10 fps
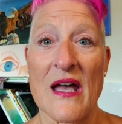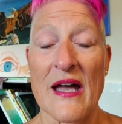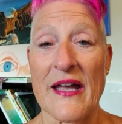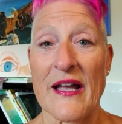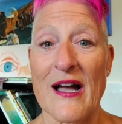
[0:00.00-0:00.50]

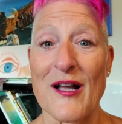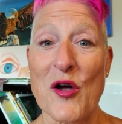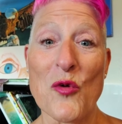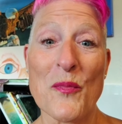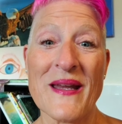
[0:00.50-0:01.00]
I got
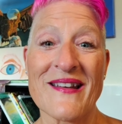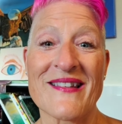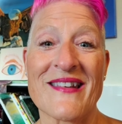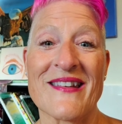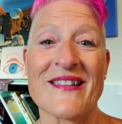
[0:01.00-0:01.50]
coping
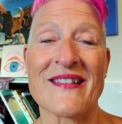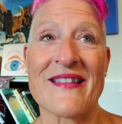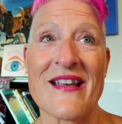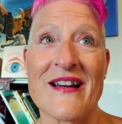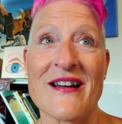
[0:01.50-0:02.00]
skills
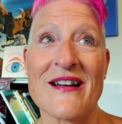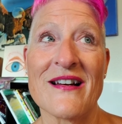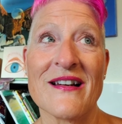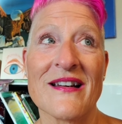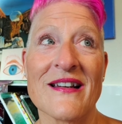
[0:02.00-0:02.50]
there